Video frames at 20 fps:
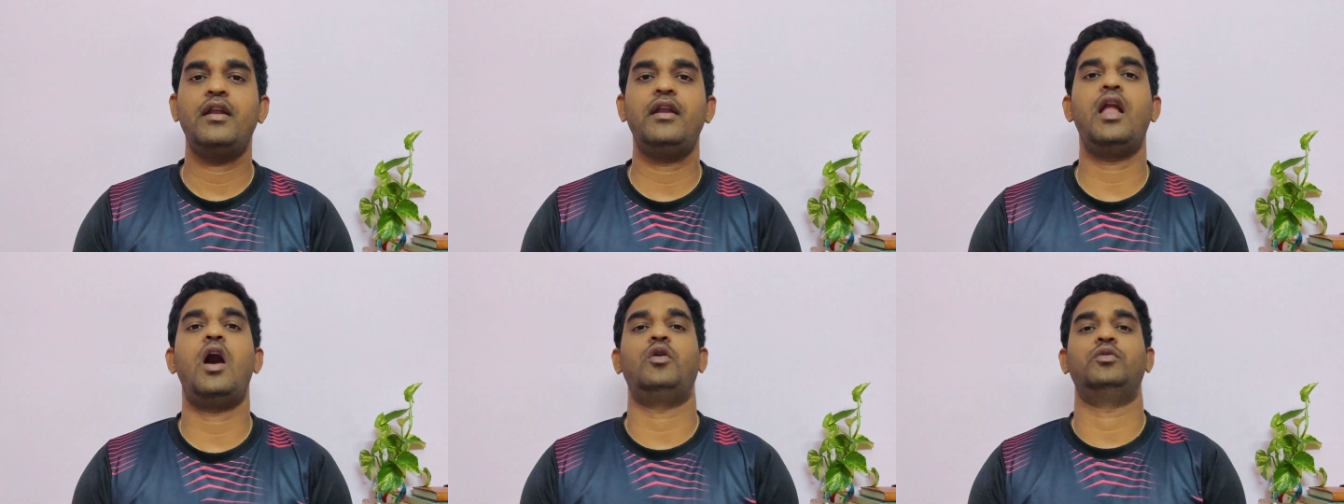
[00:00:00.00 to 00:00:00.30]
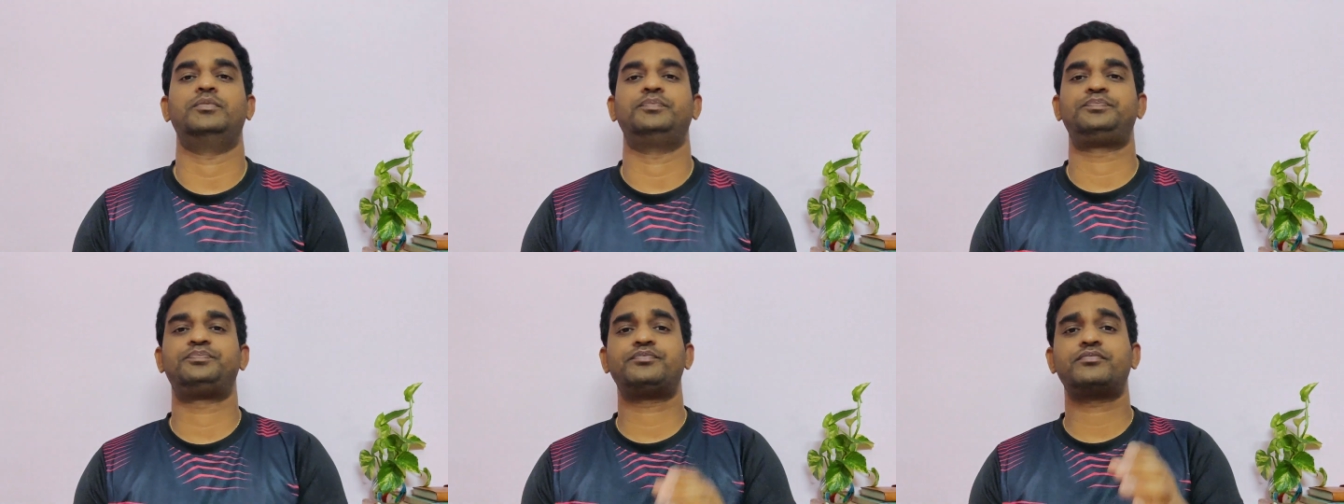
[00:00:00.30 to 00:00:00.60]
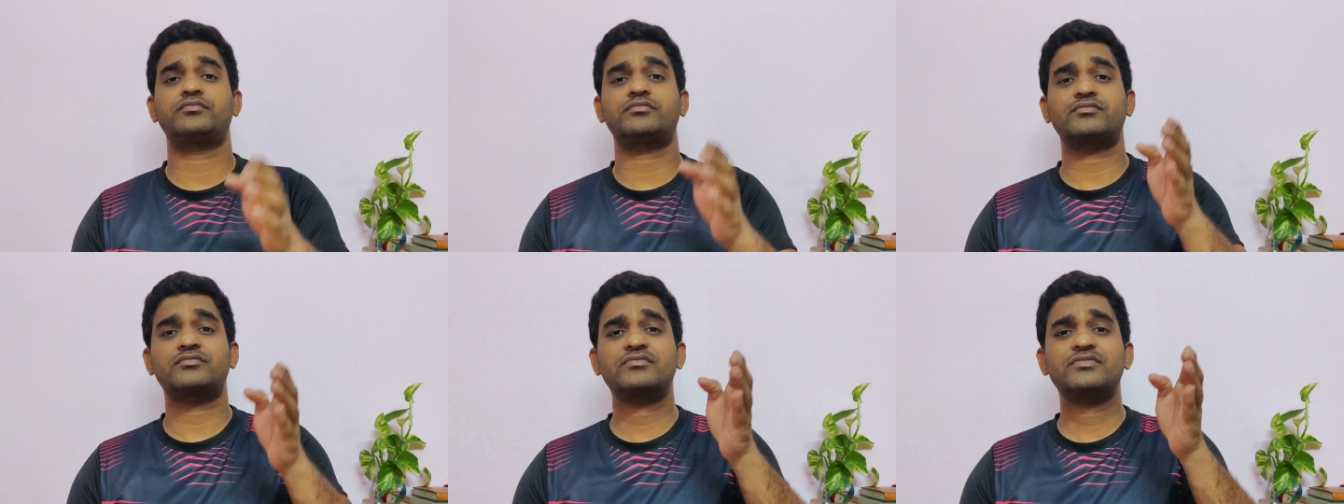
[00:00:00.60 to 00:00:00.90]
Now,
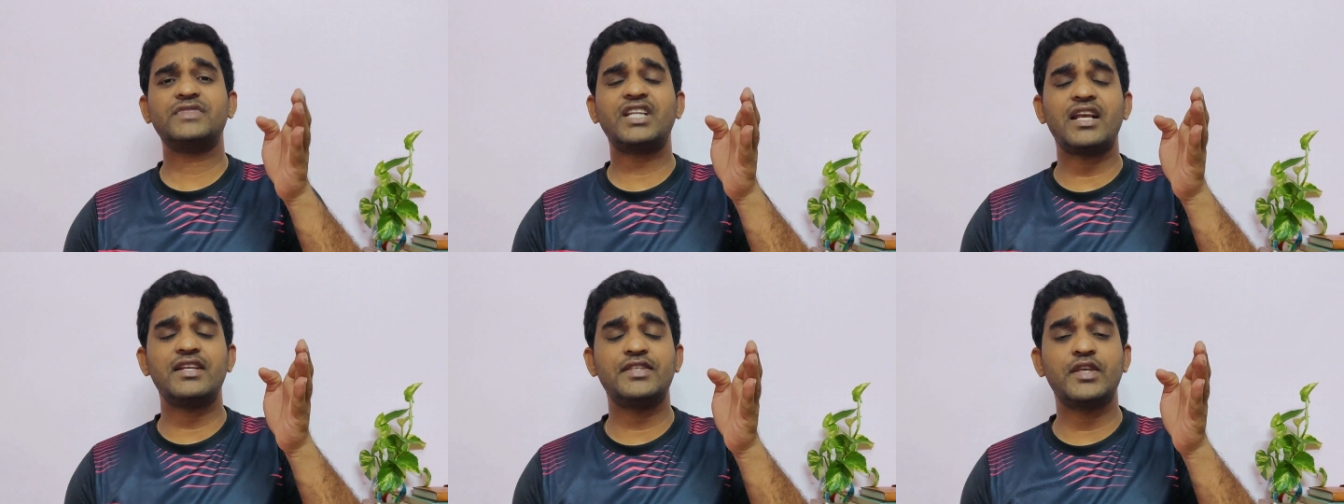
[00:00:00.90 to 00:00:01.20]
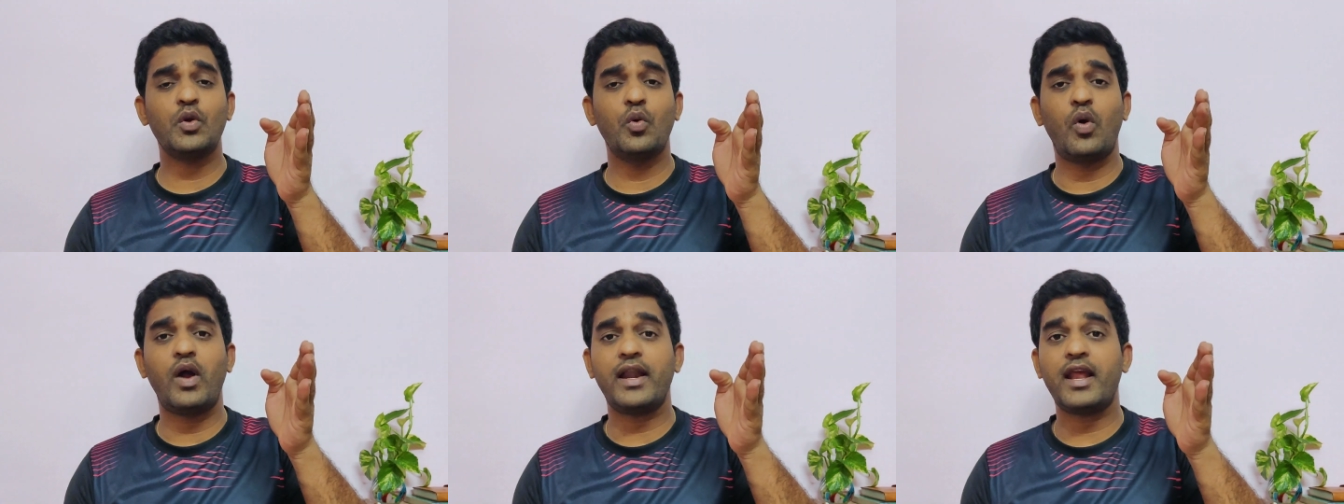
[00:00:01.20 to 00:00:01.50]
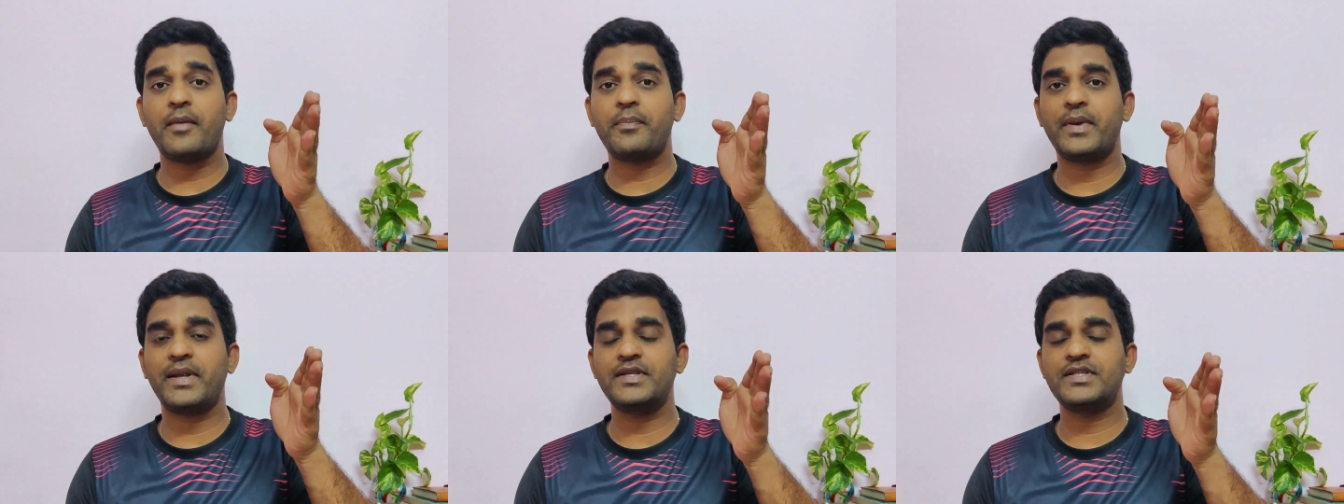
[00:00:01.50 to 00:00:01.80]
see
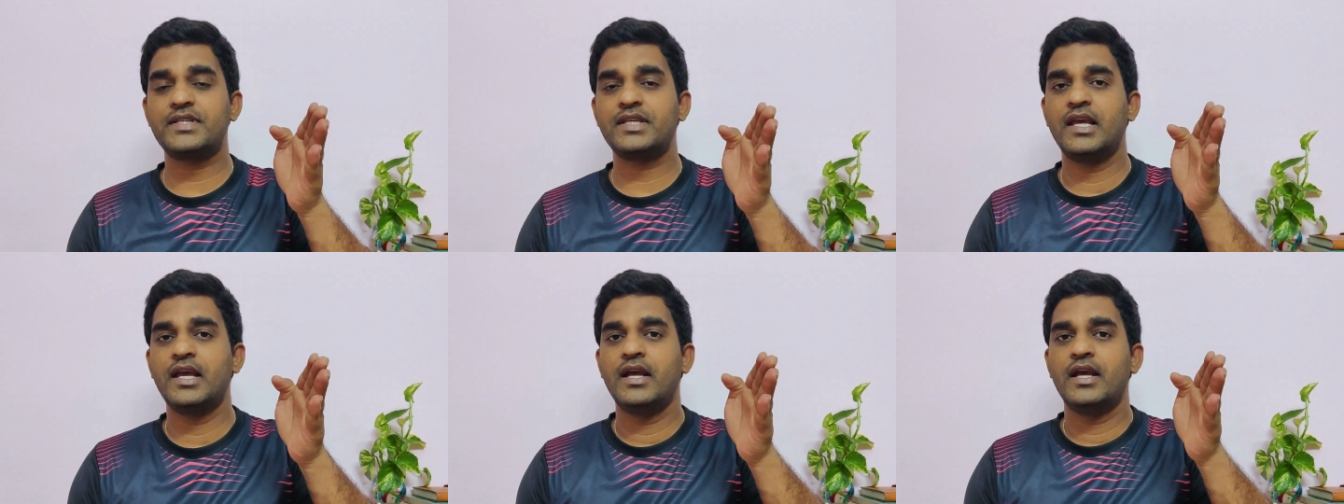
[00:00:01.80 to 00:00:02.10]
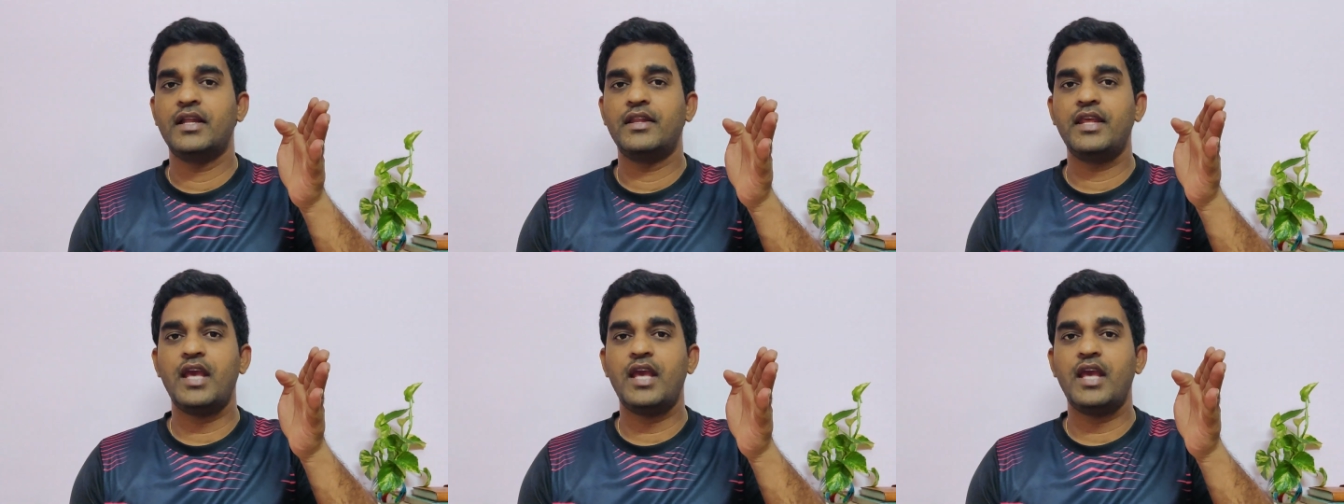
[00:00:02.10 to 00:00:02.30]
what happens.